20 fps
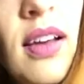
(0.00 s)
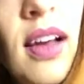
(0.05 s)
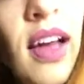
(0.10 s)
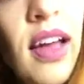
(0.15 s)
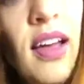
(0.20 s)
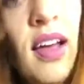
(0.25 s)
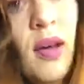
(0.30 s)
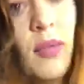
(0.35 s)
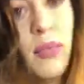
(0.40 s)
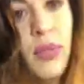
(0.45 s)

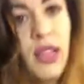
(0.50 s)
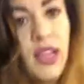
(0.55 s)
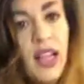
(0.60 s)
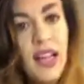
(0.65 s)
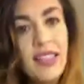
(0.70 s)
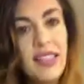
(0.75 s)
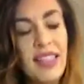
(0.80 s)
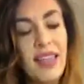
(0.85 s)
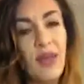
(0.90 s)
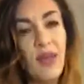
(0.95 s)
I I
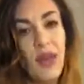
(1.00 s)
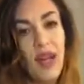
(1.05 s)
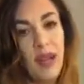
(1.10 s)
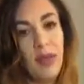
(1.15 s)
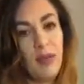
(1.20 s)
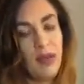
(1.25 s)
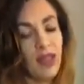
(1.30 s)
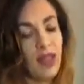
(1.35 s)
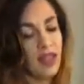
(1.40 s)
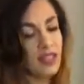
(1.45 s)
unplugged it when
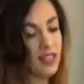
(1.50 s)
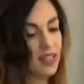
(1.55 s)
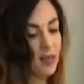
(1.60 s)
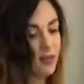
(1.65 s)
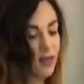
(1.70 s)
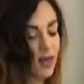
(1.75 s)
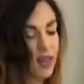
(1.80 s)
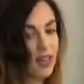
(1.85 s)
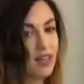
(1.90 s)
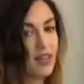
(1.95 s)
I plugged
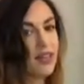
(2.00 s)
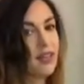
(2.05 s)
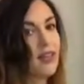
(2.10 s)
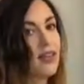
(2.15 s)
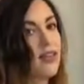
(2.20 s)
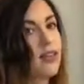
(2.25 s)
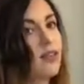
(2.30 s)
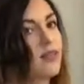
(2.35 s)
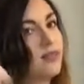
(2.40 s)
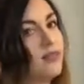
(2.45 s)
in my
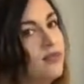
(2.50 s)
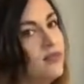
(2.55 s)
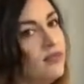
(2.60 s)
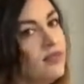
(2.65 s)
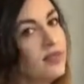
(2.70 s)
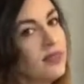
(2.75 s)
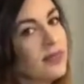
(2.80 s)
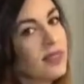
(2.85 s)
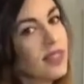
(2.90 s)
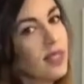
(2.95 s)

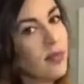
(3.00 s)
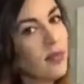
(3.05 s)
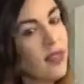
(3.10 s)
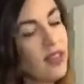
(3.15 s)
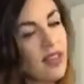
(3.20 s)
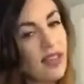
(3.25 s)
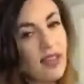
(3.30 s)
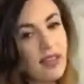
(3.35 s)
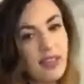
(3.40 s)
something